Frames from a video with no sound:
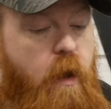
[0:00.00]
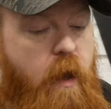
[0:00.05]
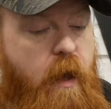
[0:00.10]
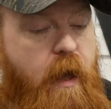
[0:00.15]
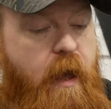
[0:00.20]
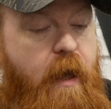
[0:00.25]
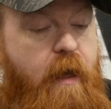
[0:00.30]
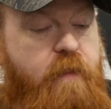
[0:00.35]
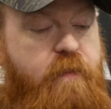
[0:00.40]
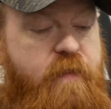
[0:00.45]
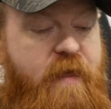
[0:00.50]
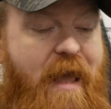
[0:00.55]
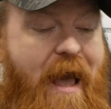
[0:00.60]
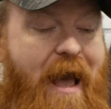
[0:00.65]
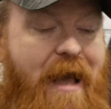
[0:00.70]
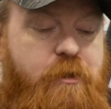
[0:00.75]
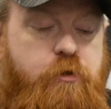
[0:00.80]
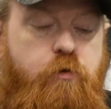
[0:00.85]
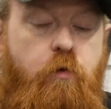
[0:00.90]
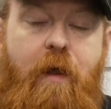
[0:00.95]
the
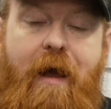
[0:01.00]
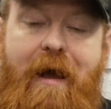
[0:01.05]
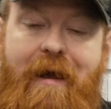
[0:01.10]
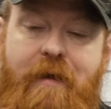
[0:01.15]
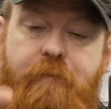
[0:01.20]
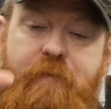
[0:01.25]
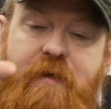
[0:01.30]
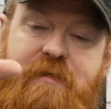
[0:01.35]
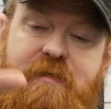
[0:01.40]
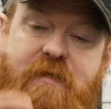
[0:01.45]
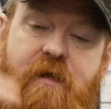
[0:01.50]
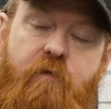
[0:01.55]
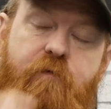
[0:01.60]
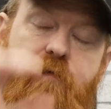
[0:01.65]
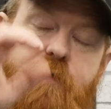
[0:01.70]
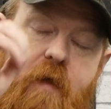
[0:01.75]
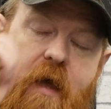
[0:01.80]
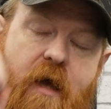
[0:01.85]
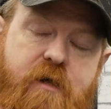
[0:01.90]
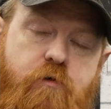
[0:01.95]
actual item
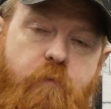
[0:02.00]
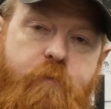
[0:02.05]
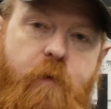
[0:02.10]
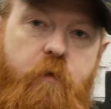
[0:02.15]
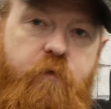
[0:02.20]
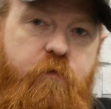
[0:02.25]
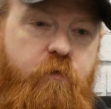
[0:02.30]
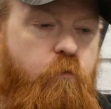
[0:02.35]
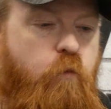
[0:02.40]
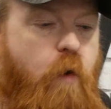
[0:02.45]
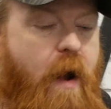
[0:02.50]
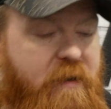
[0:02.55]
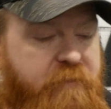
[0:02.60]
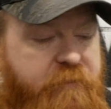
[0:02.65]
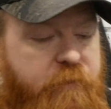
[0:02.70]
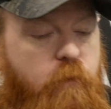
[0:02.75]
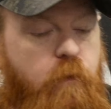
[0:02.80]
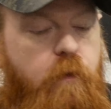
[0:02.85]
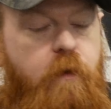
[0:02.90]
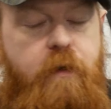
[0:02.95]
itself, the actual bolster
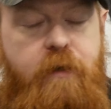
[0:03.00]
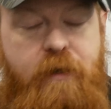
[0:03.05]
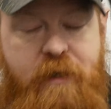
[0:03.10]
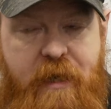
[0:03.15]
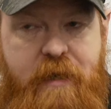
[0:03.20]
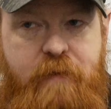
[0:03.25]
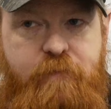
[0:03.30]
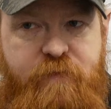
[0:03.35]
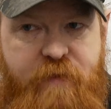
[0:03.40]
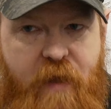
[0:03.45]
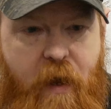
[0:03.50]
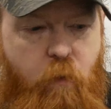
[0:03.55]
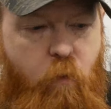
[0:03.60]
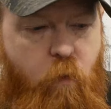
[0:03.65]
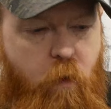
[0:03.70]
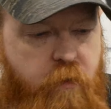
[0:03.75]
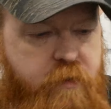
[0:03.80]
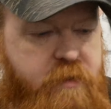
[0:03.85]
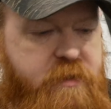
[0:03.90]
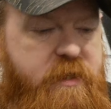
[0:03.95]
rifle, keeps that
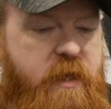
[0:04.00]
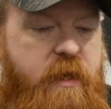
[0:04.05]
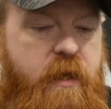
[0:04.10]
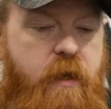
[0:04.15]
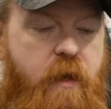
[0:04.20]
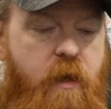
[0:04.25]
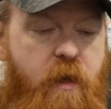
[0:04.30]
warranty.